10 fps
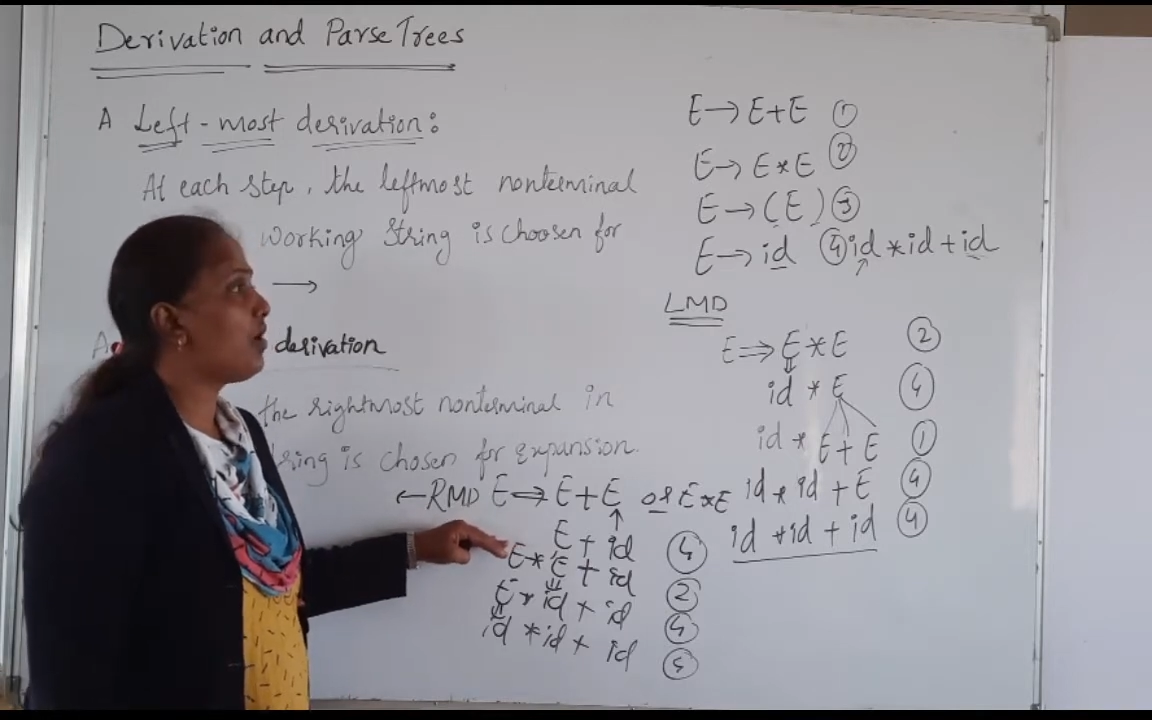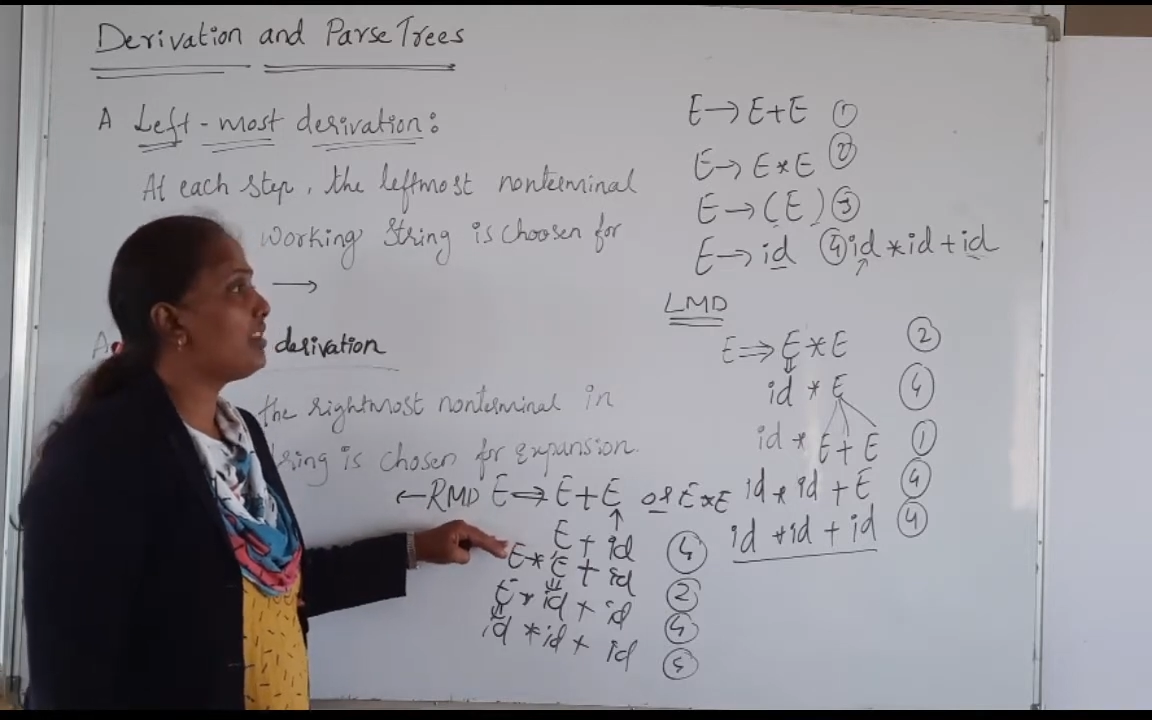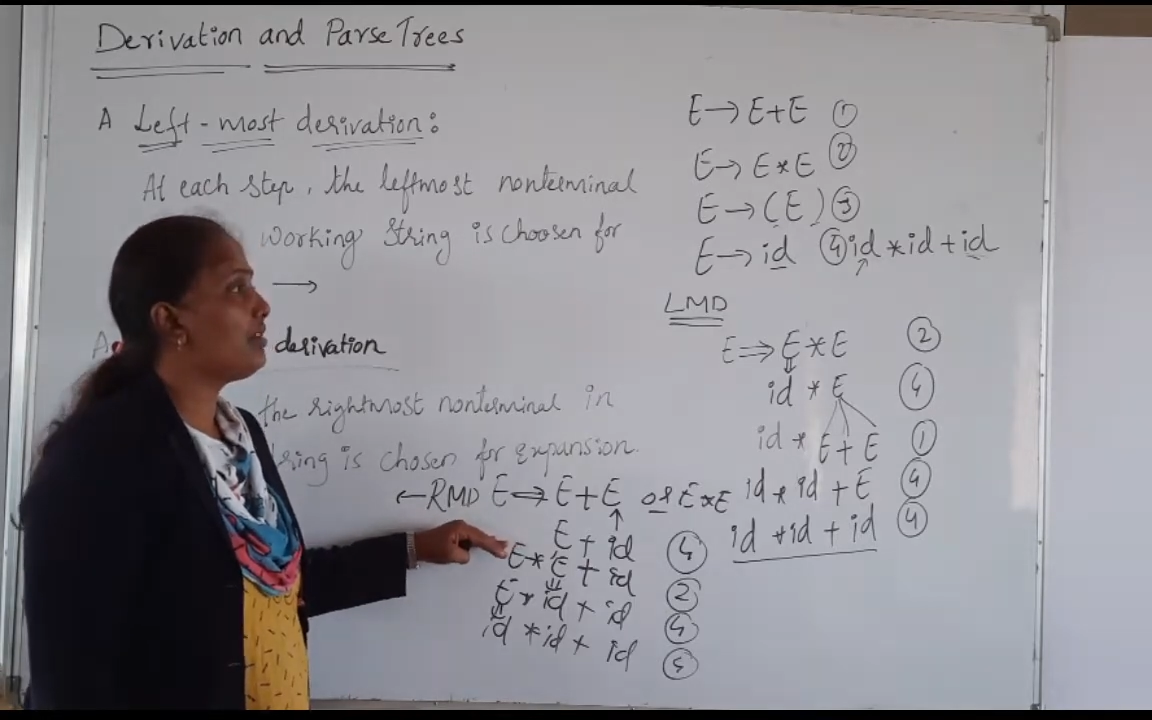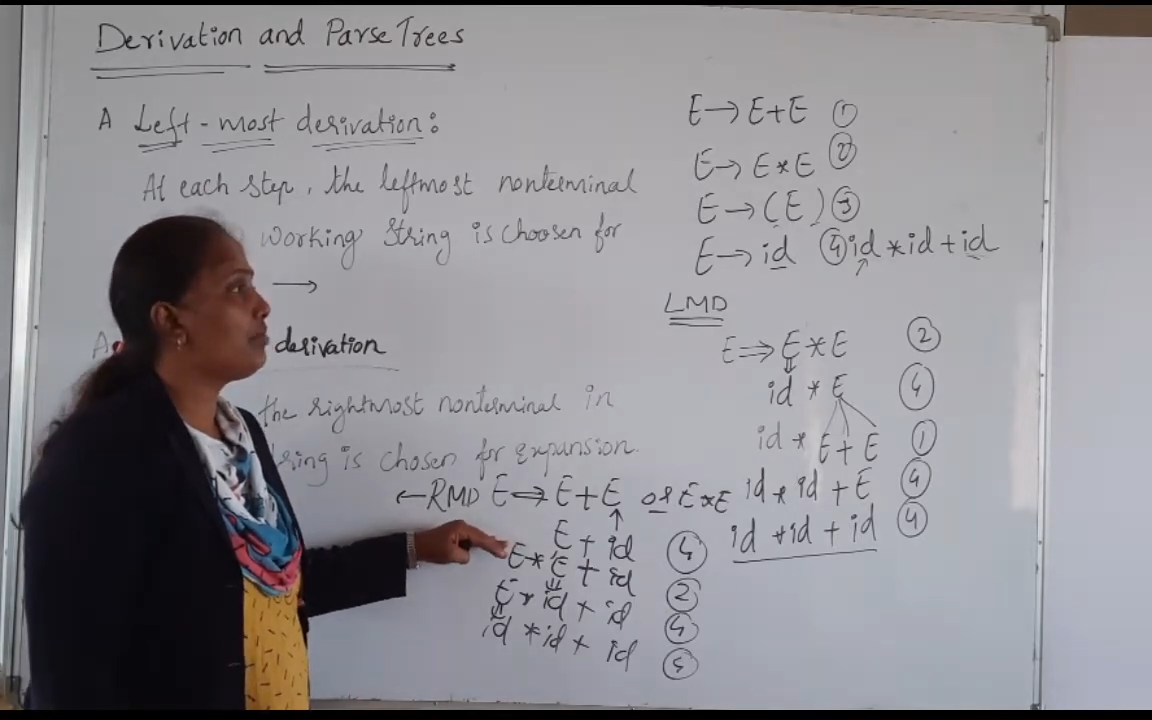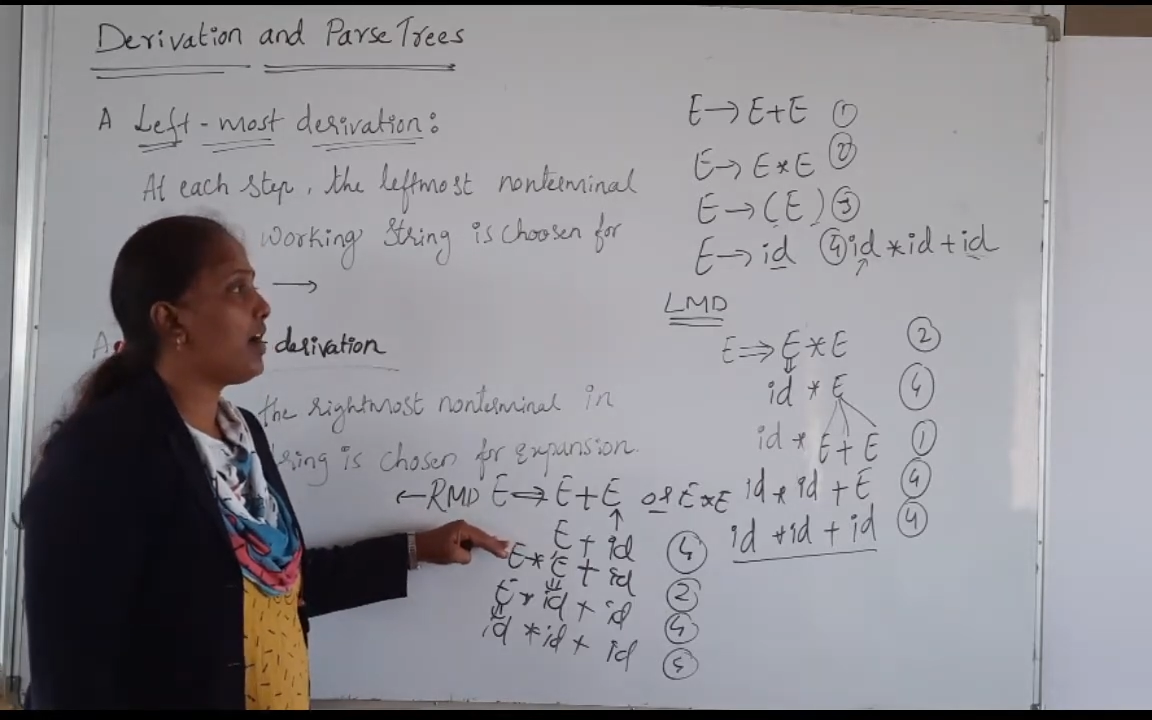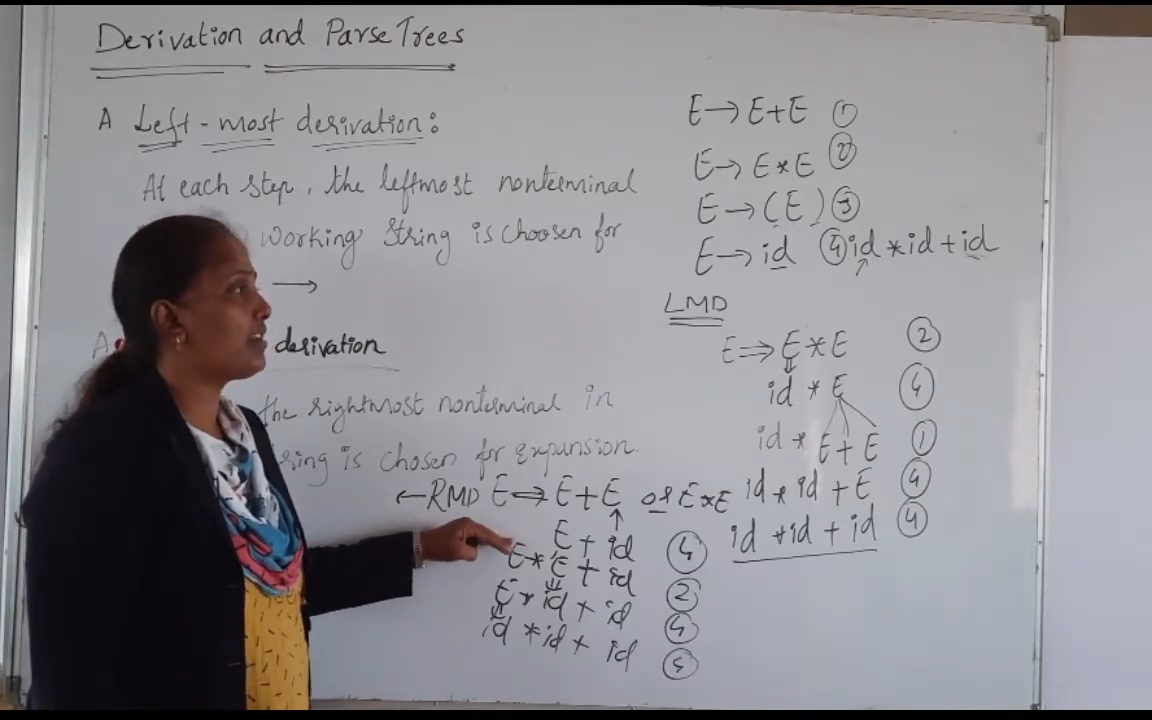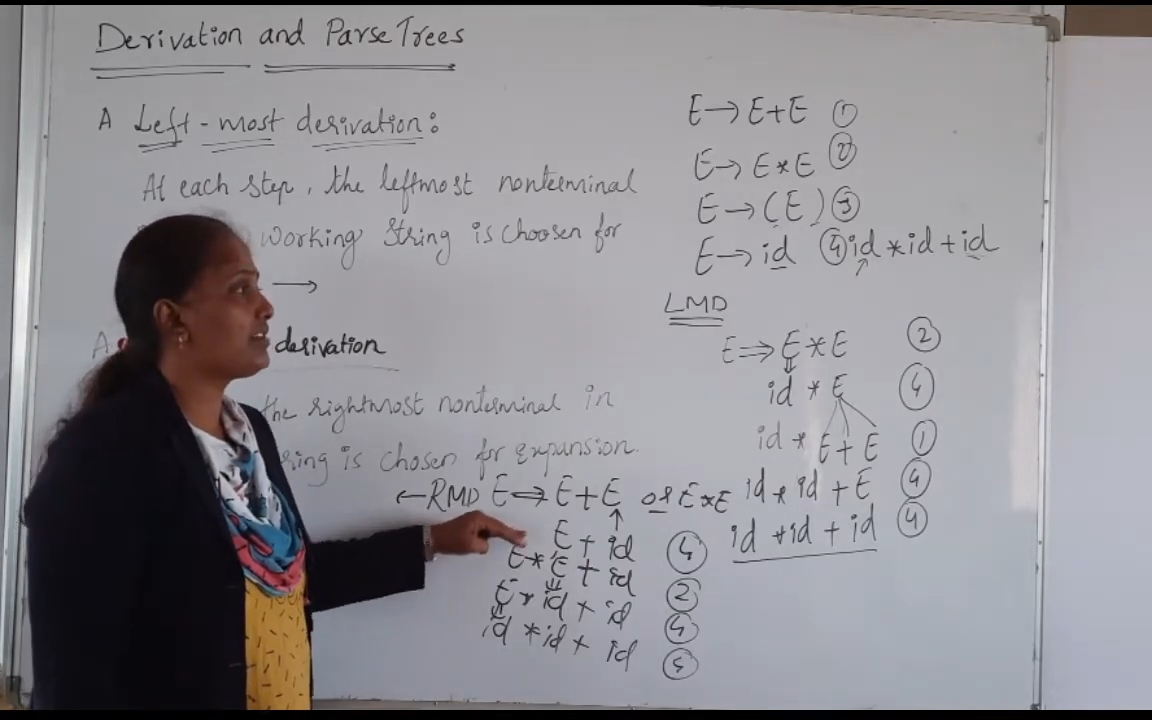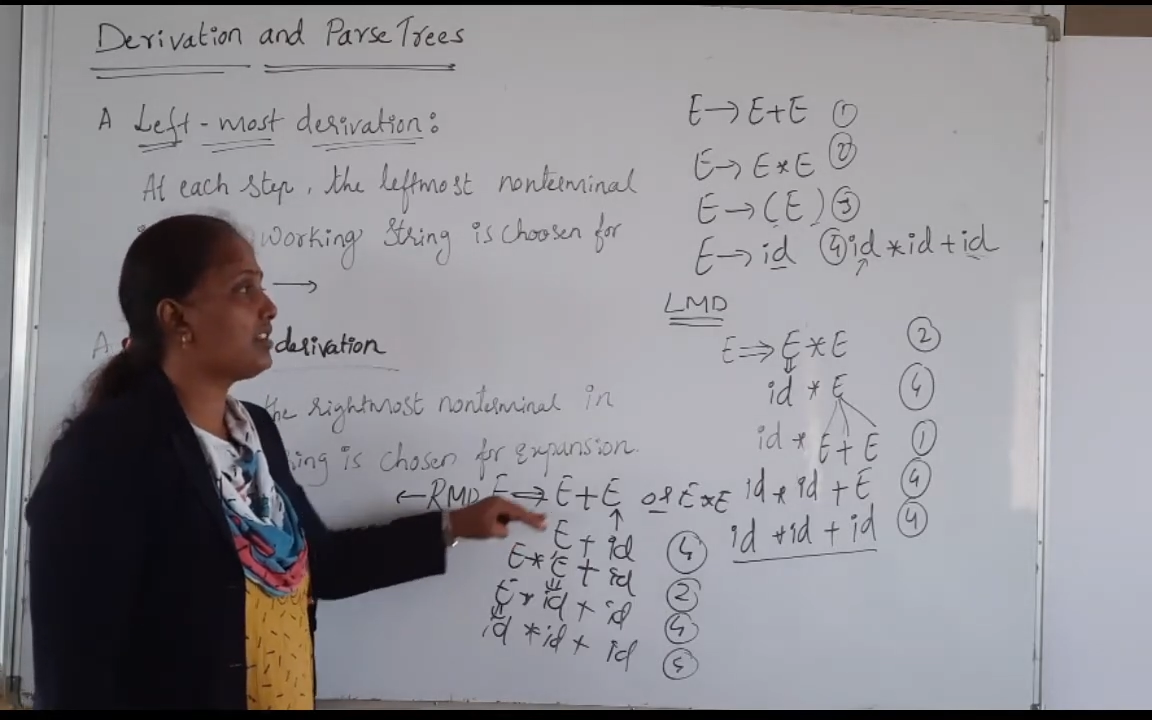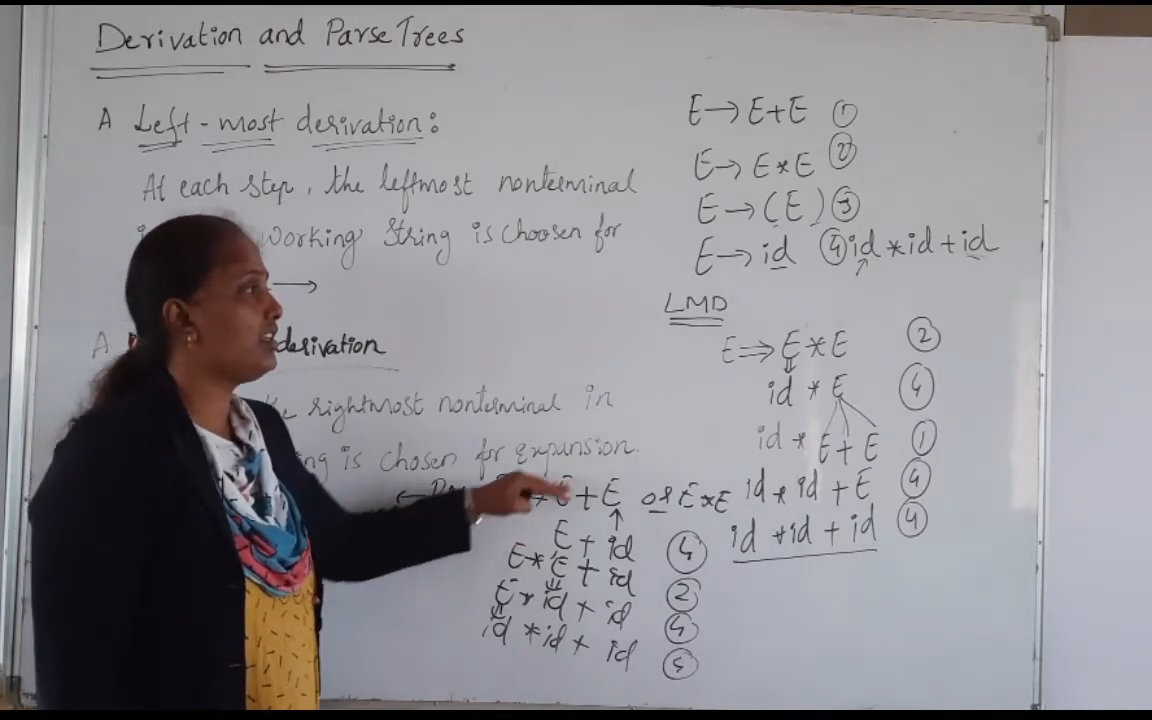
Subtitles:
draw the parse